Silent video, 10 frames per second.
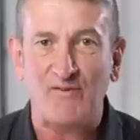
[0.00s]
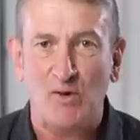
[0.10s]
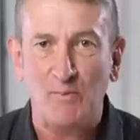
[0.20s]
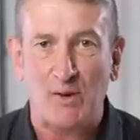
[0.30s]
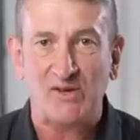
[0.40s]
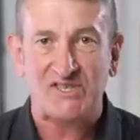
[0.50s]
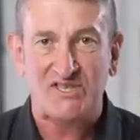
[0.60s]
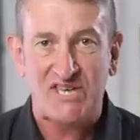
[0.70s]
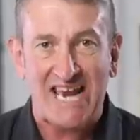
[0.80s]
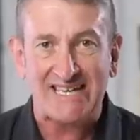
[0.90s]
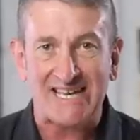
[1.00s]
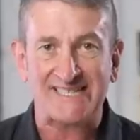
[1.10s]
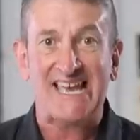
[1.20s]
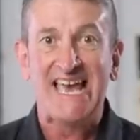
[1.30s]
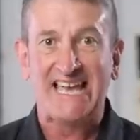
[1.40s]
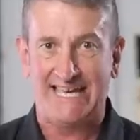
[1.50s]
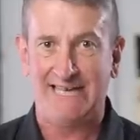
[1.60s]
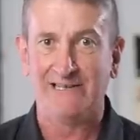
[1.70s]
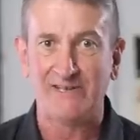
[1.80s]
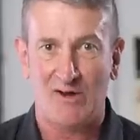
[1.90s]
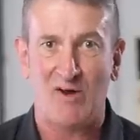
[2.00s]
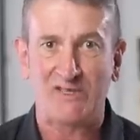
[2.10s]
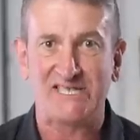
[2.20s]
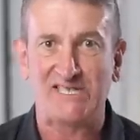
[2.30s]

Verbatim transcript: Ford boss Jac Nasser killed on